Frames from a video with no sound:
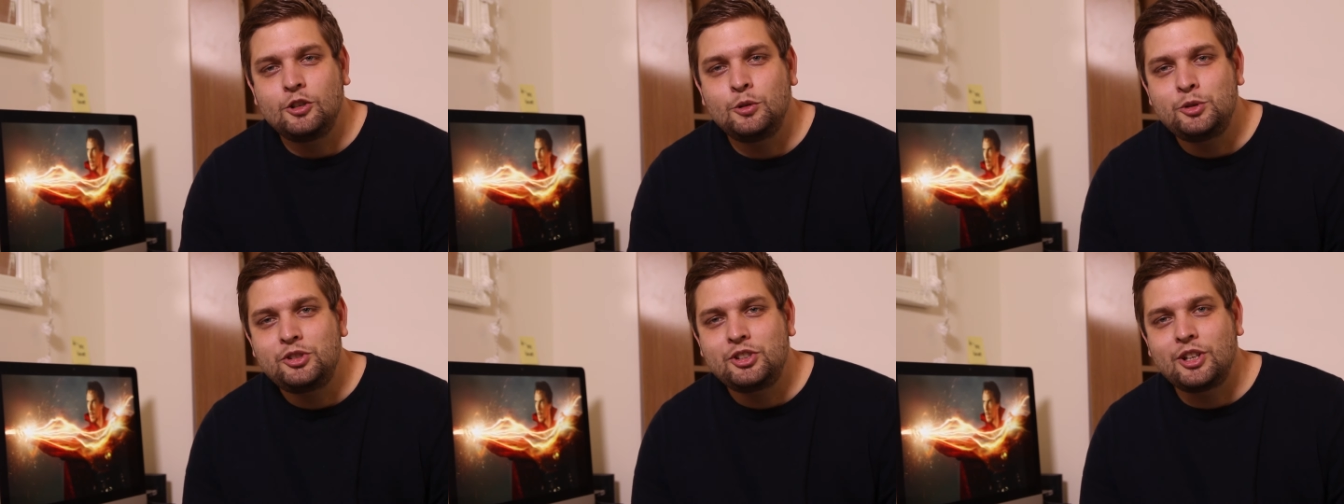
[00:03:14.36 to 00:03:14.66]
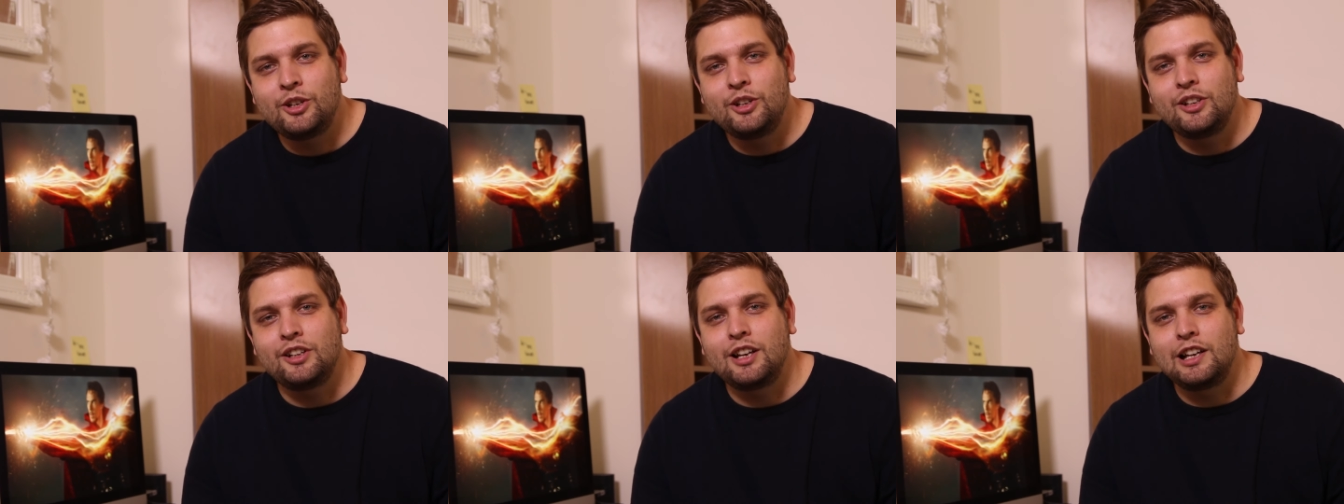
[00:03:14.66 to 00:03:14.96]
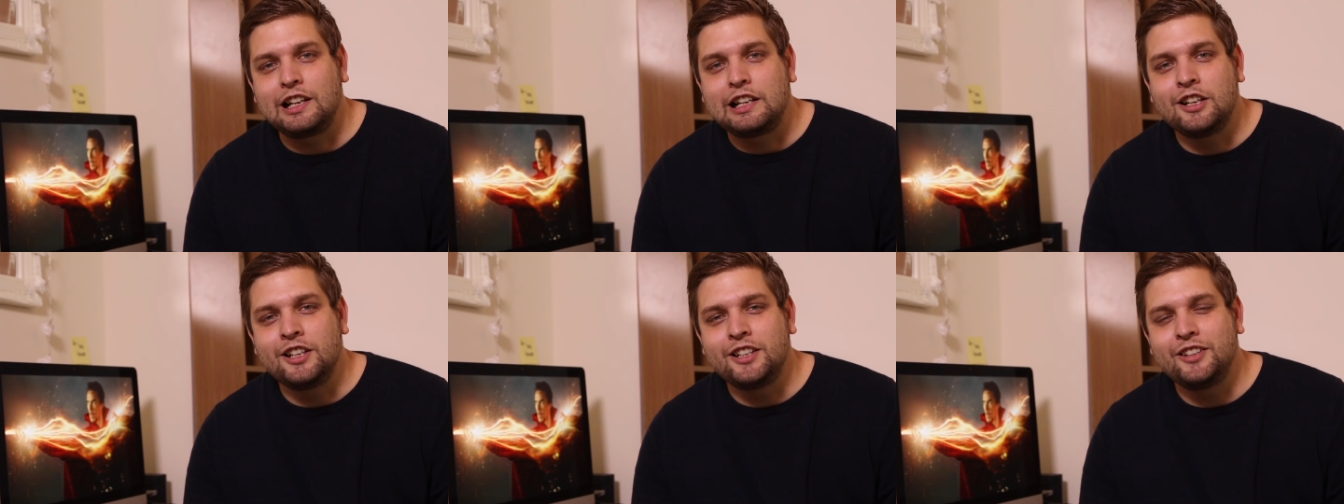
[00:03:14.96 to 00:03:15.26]
Also,
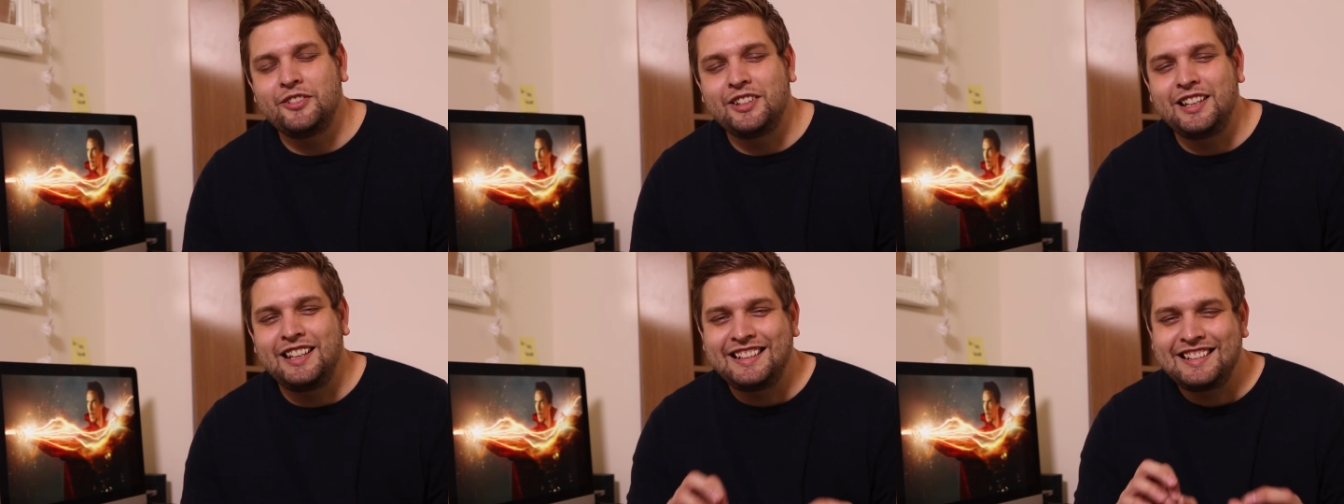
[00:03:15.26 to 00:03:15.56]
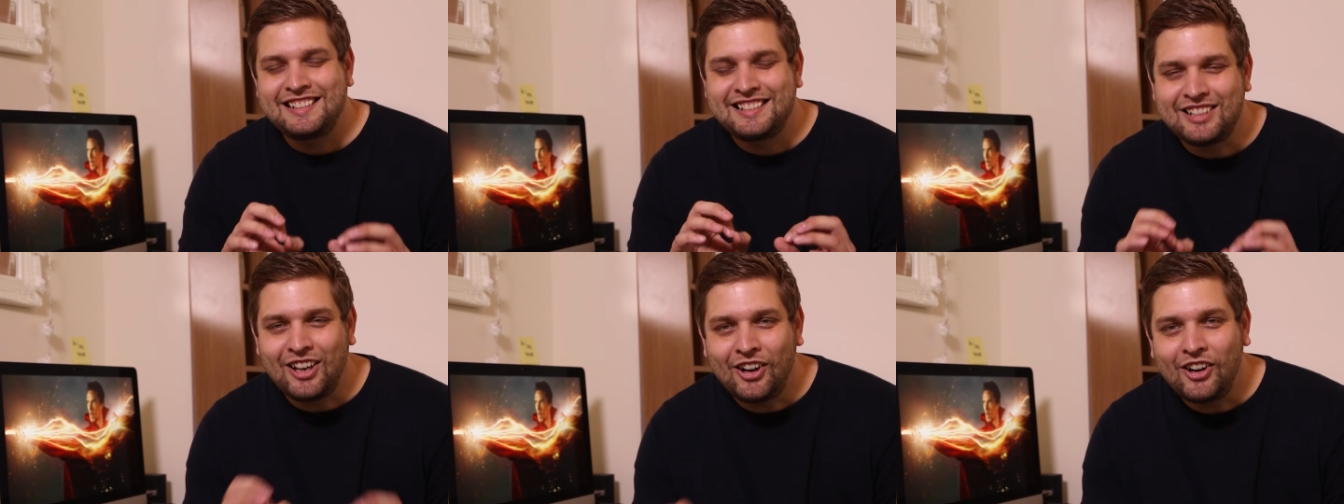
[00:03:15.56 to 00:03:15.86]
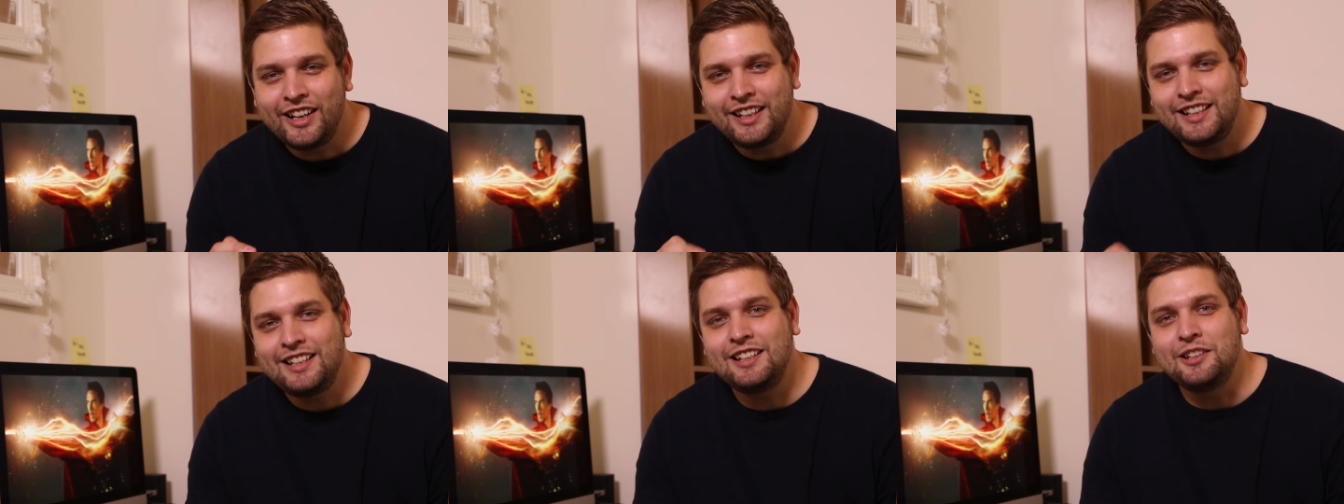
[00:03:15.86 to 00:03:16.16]
kind of a
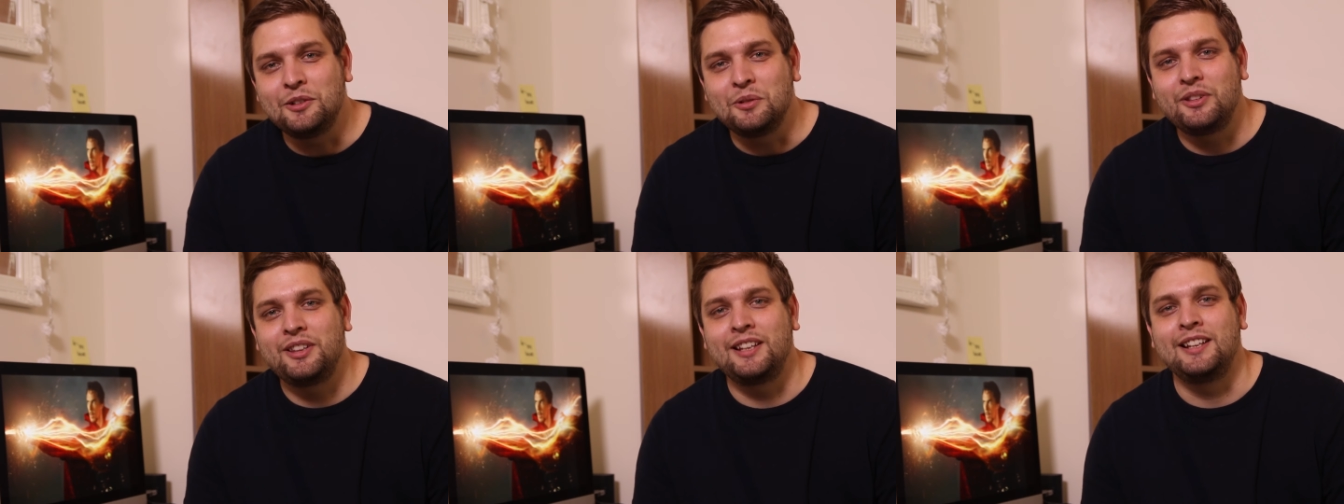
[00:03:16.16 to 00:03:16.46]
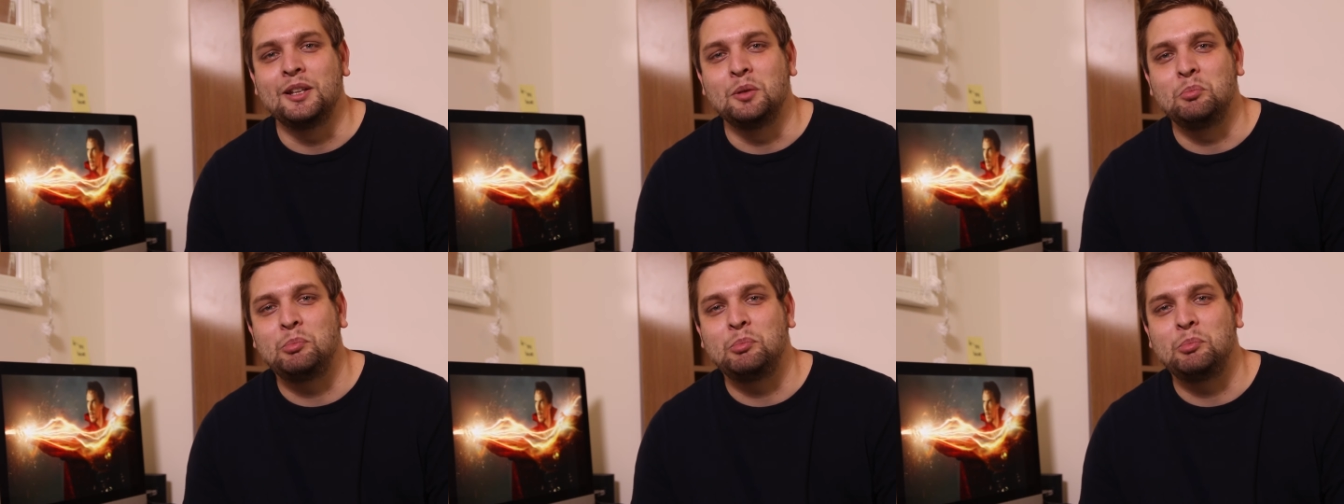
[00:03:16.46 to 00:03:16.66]
tiny little thing